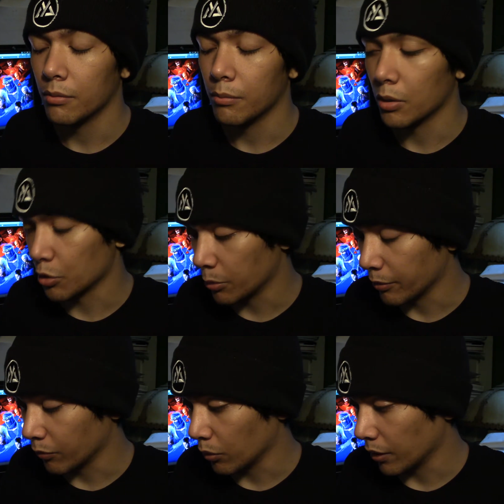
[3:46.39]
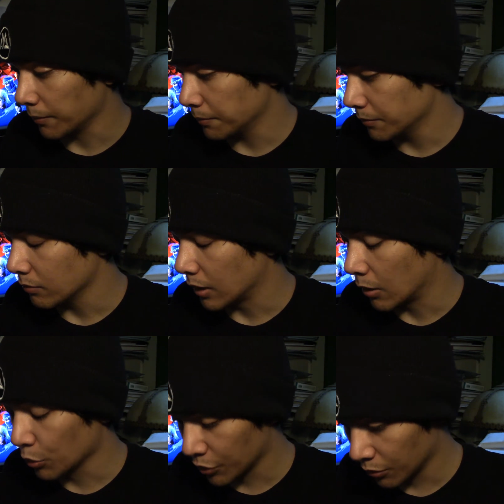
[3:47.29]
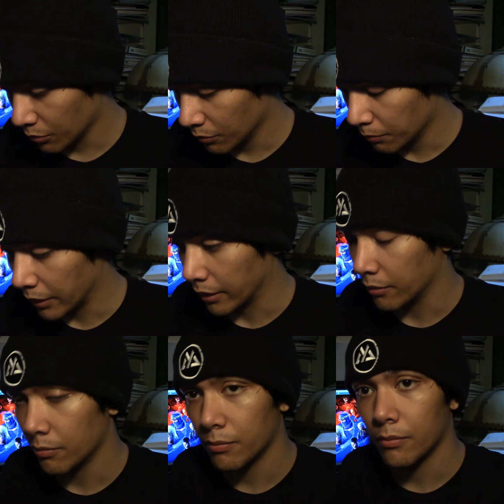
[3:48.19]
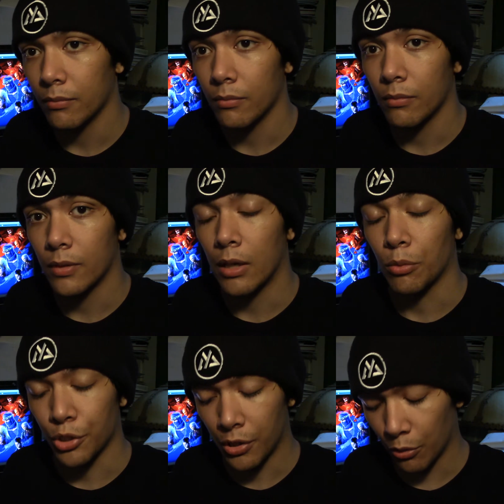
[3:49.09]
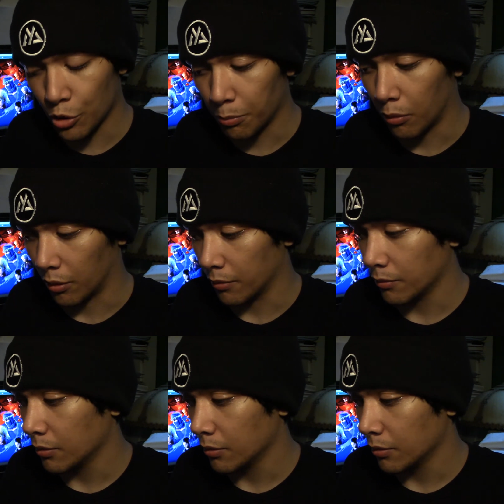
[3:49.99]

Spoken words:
But I was hoping for that. I will still buy it. I will still support it.